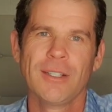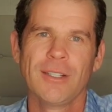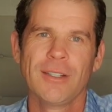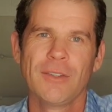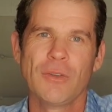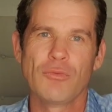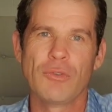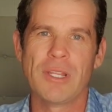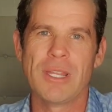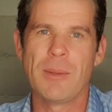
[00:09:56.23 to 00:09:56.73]

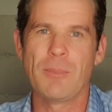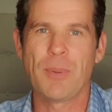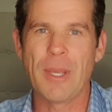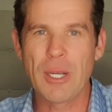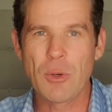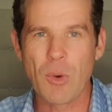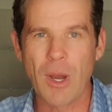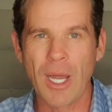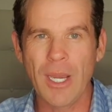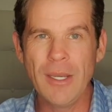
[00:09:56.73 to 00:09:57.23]
The really
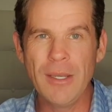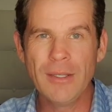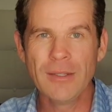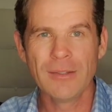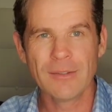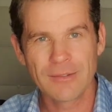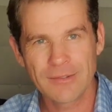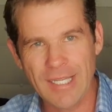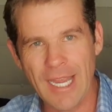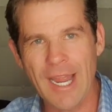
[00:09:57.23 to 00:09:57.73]
big one
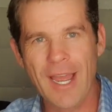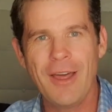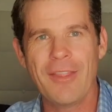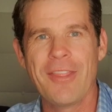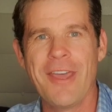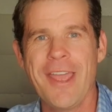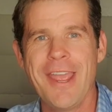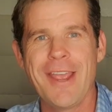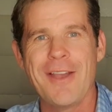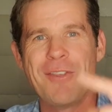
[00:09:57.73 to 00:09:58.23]
down
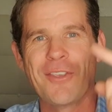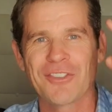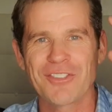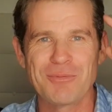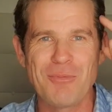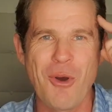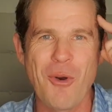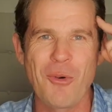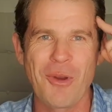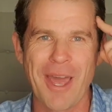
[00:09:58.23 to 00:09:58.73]
there, and the
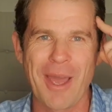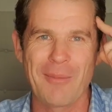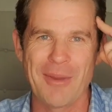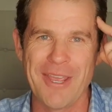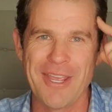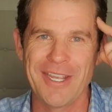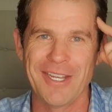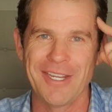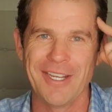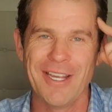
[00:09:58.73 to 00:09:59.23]
small one up
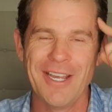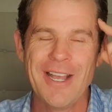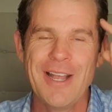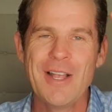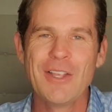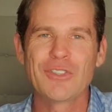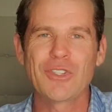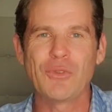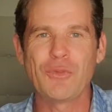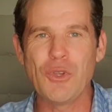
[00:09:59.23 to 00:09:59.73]
here.
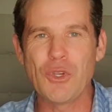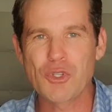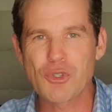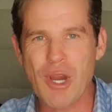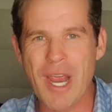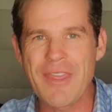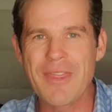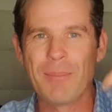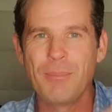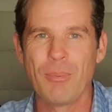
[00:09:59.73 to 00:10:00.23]
So if you
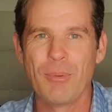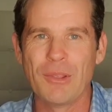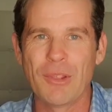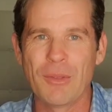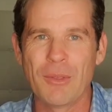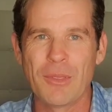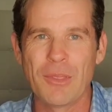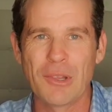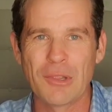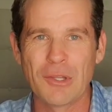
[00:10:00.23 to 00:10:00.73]
drain
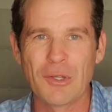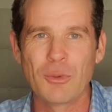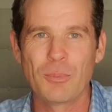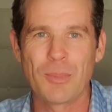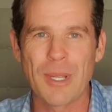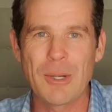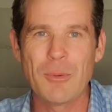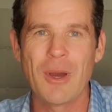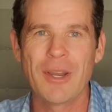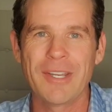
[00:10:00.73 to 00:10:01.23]
the little
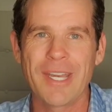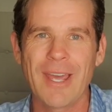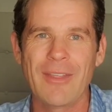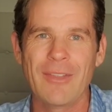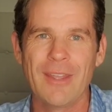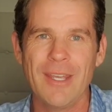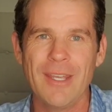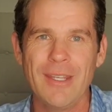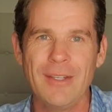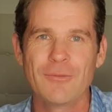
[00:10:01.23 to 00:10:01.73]
big one down
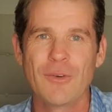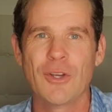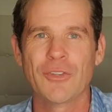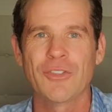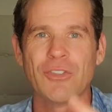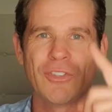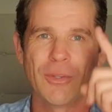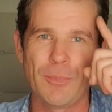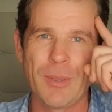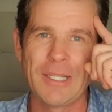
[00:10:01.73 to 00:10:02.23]
there
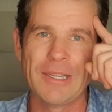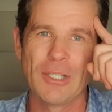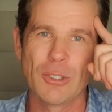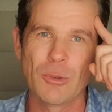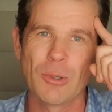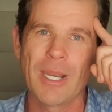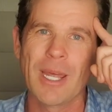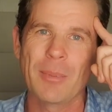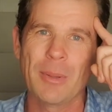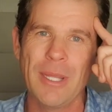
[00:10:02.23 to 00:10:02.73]
versus the big little
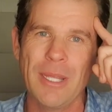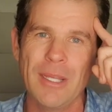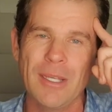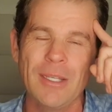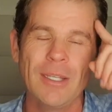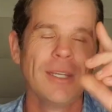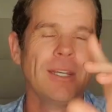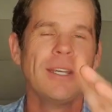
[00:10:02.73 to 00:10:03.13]
one up here,